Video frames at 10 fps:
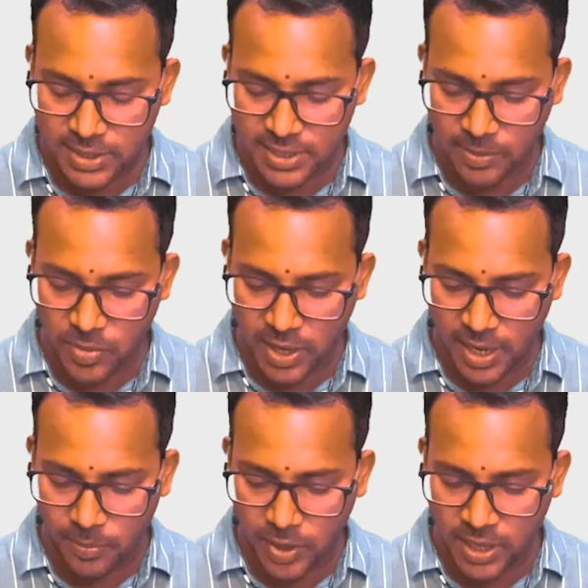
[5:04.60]

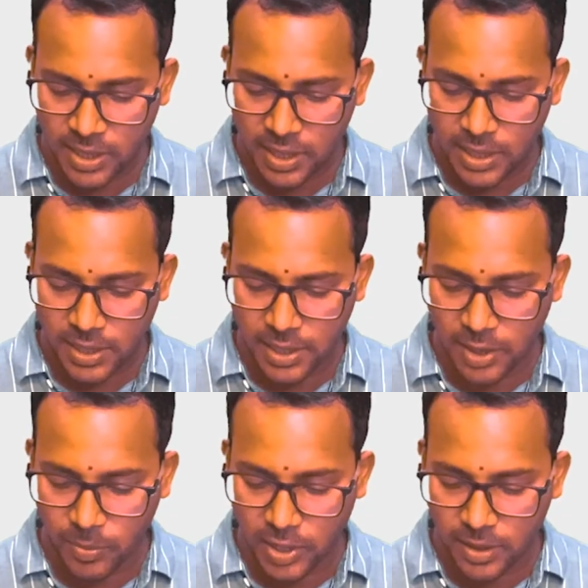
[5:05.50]

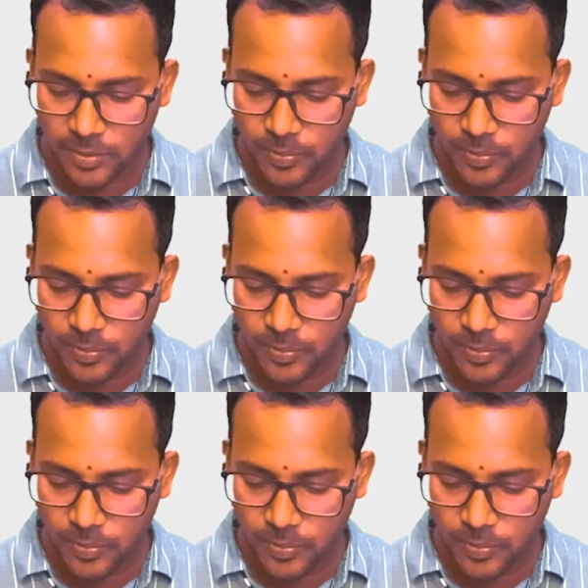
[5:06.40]
Subepidermal.